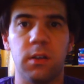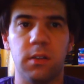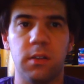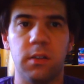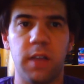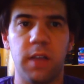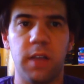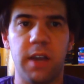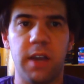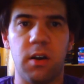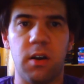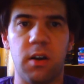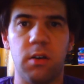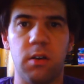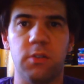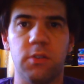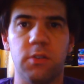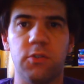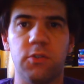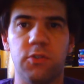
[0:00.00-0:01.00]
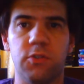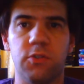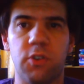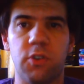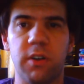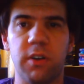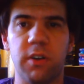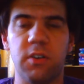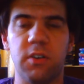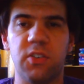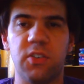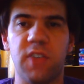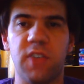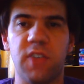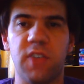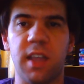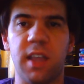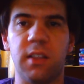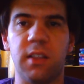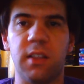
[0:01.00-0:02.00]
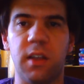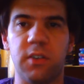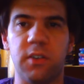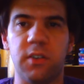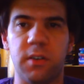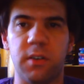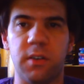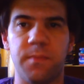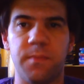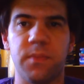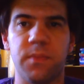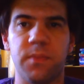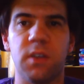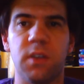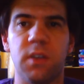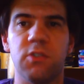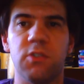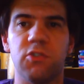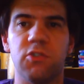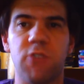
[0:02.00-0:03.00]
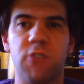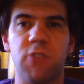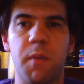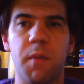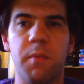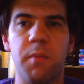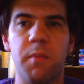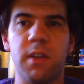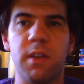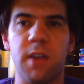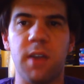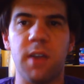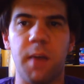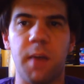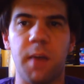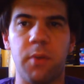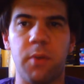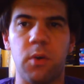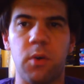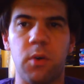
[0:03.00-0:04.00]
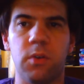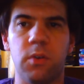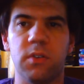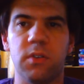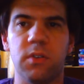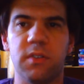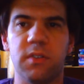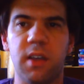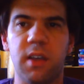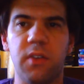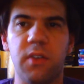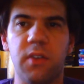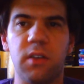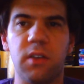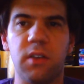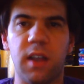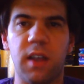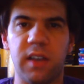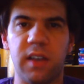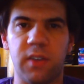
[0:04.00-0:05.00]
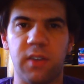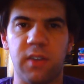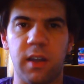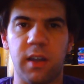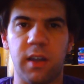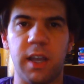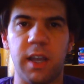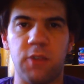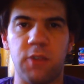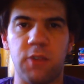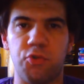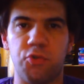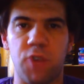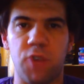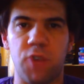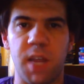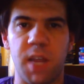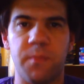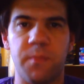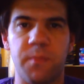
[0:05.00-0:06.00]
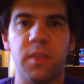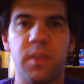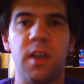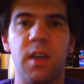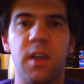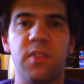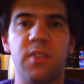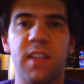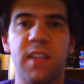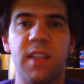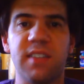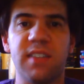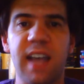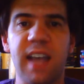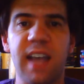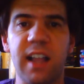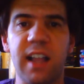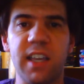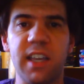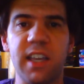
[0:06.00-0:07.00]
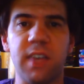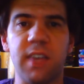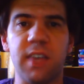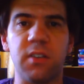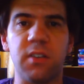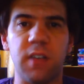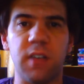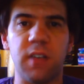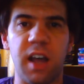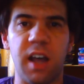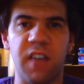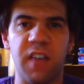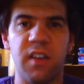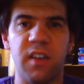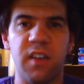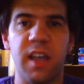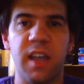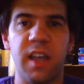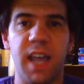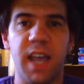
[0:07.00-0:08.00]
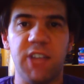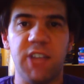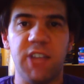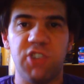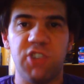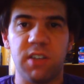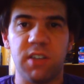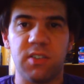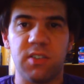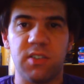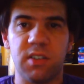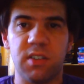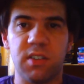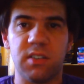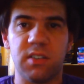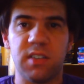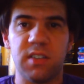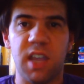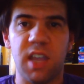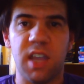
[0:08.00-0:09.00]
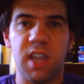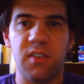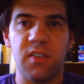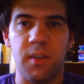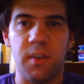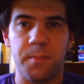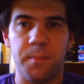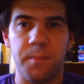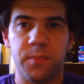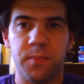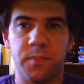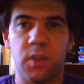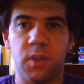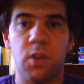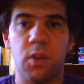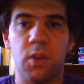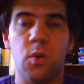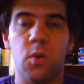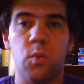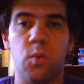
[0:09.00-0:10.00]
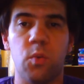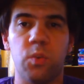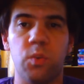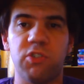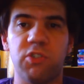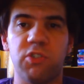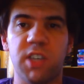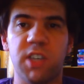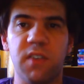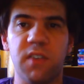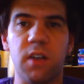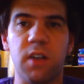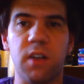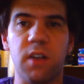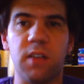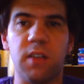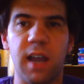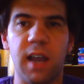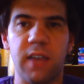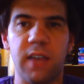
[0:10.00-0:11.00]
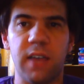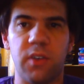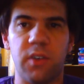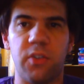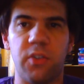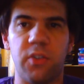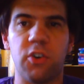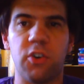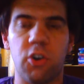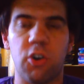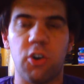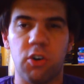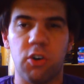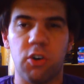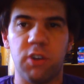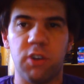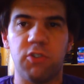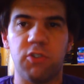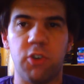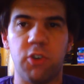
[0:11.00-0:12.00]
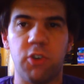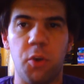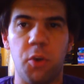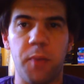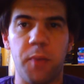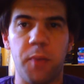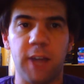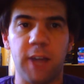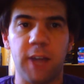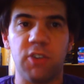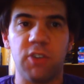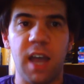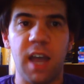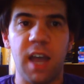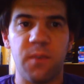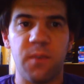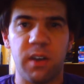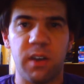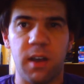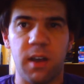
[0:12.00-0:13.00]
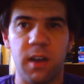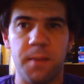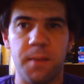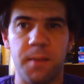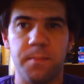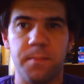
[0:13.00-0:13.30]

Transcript: Later, during her stay in London, Shaman Mnyambo tells Eliza in a dream that Tally is alive and she can still save him which gives Eliza the courage to go back to Africa.